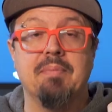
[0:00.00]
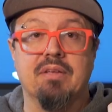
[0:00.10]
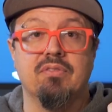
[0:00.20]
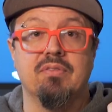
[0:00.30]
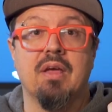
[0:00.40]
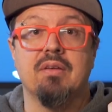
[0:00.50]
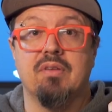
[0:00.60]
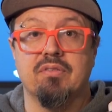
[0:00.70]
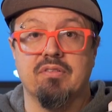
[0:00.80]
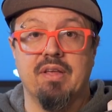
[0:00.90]
That means,
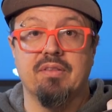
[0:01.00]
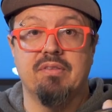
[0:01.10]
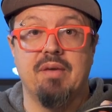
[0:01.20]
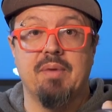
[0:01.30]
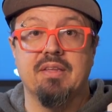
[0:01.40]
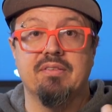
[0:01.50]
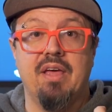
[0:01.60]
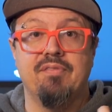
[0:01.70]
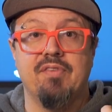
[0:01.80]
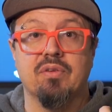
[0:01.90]
does it sound the same on these
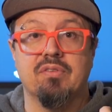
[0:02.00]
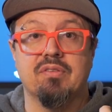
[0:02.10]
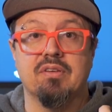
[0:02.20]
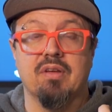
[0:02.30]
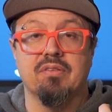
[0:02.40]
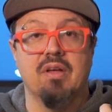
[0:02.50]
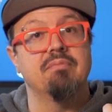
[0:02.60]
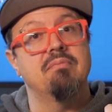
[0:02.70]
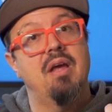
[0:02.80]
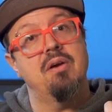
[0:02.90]
headphones as it does
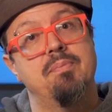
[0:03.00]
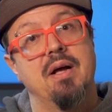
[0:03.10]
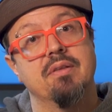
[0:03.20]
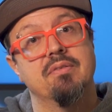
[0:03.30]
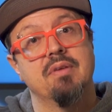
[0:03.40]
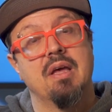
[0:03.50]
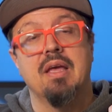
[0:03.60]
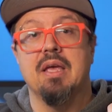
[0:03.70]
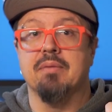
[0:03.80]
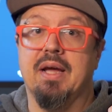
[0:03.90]
on AirPods,
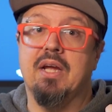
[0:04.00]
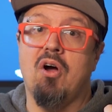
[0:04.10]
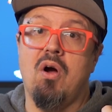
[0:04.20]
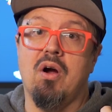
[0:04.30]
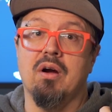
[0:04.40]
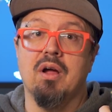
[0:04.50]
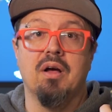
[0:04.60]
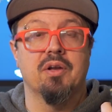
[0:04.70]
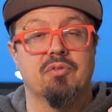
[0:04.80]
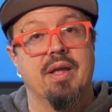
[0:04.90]
in my car,
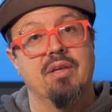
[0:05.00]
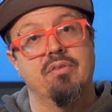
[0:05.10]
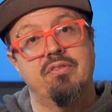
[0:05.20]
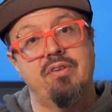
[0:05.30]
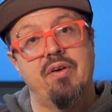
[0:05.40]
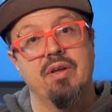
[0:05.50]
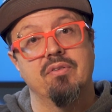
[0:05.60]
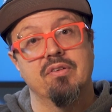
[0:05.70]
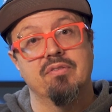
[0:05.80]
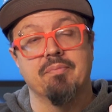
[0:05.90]
on a regular
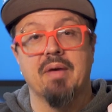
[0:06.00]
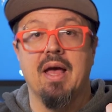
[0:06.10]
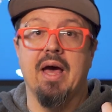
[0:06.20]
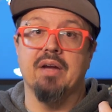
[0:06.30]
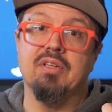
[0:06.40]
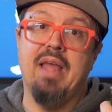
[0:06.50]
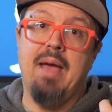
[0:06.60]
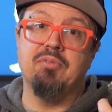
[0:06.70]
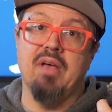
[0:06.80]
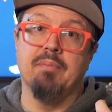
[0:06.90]
stereo system, out of a
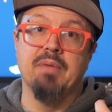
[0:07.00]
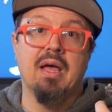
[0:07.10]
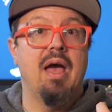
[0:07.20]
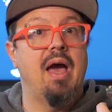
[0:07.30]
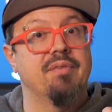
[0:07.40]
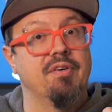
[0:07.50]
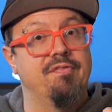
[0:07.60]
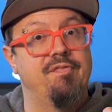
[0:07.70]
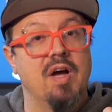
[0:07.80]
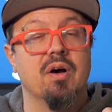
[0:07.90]
laptop, out of a
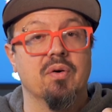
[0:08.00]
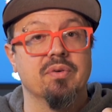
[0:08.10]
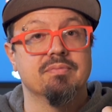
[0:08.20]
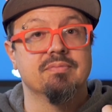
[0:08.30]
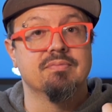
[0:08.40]
phone?